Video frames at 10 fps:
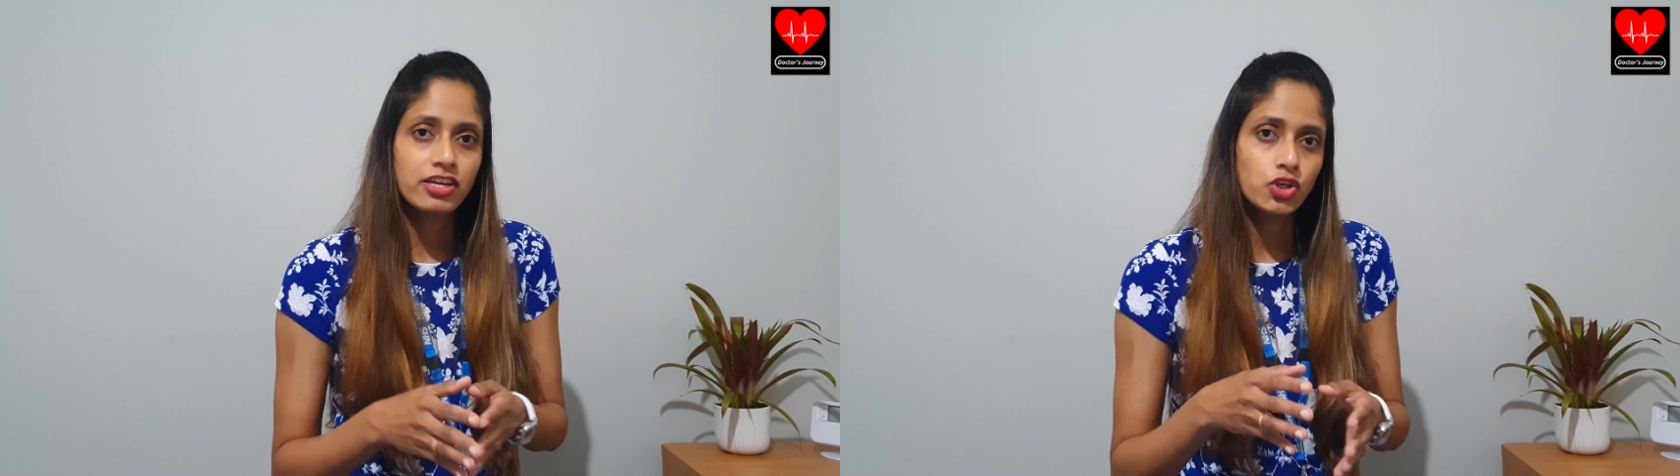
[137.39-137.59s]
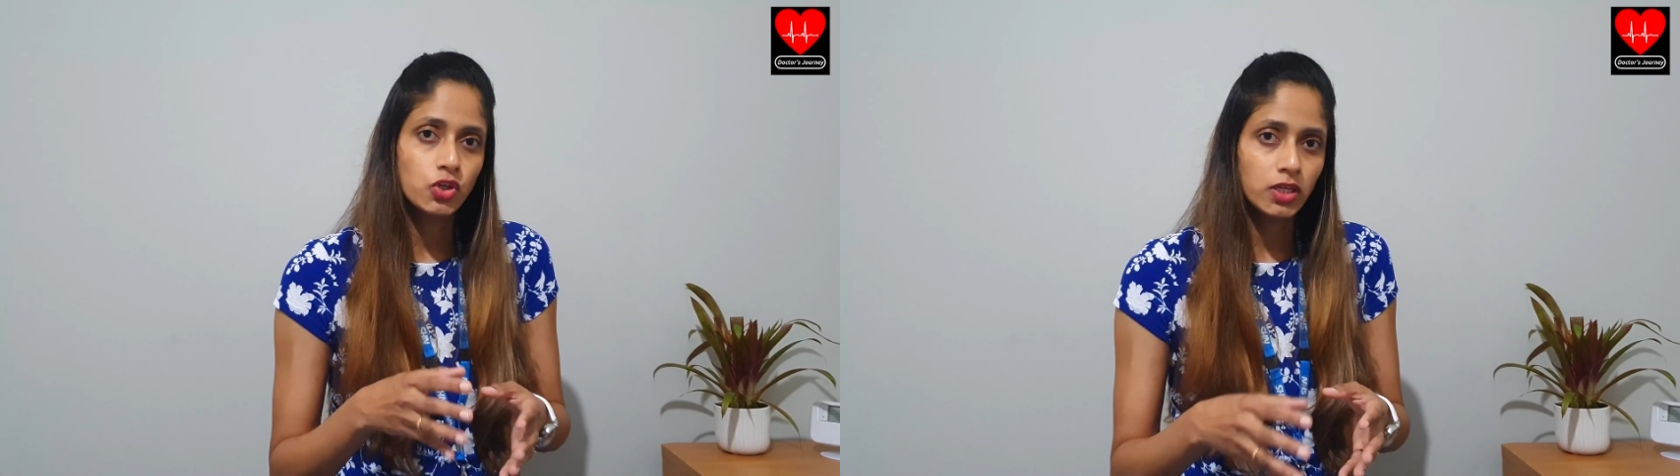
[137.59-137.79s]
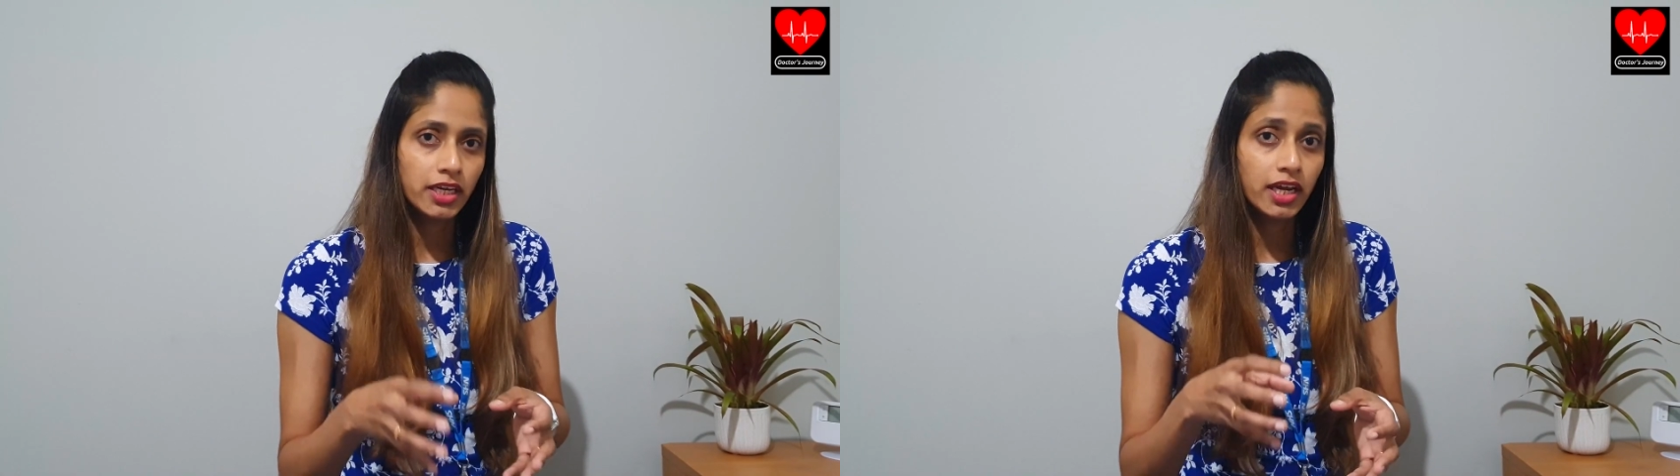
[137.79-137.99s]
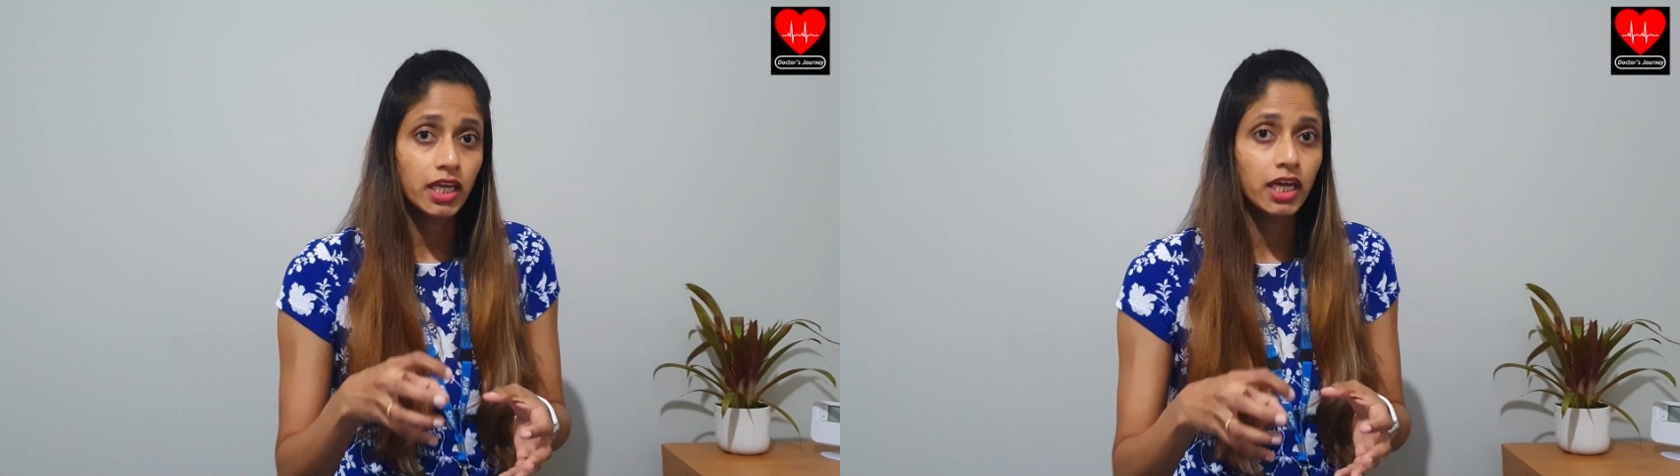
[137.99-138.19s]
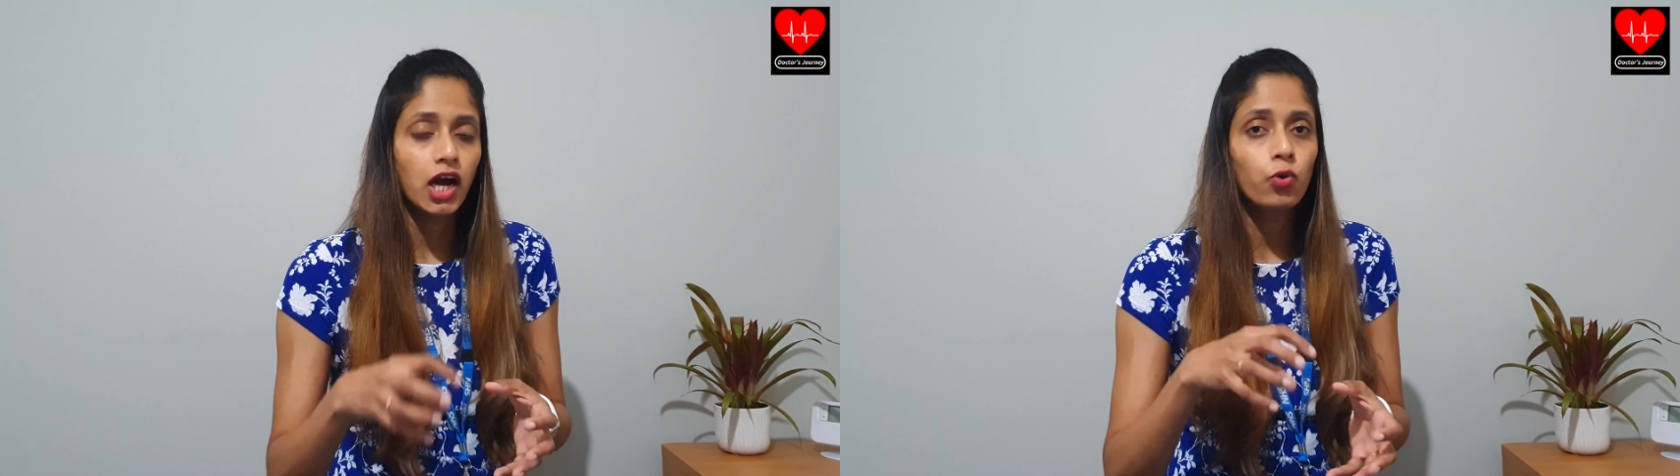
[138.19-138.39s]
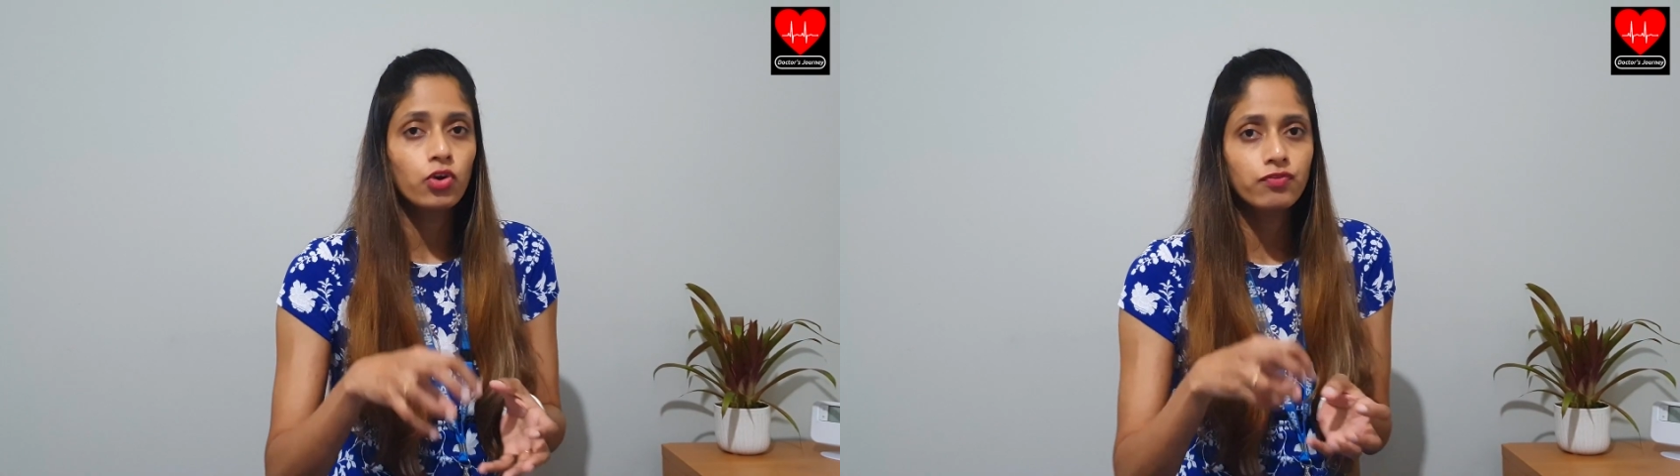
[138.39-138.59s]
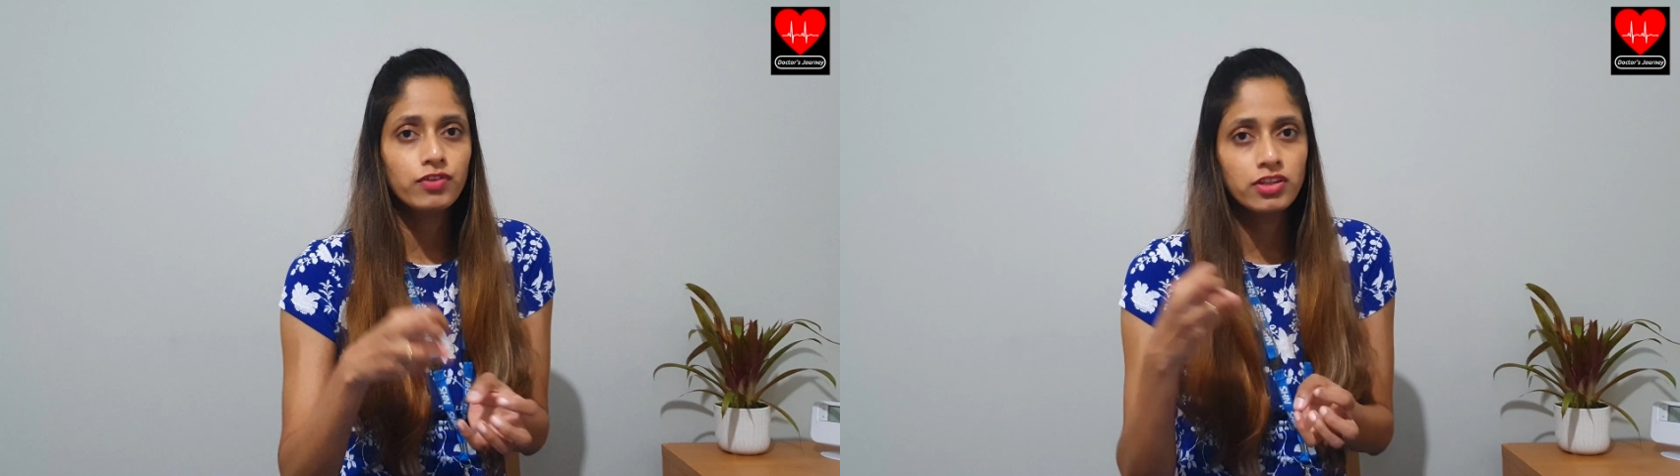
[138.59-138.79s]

actually getting out of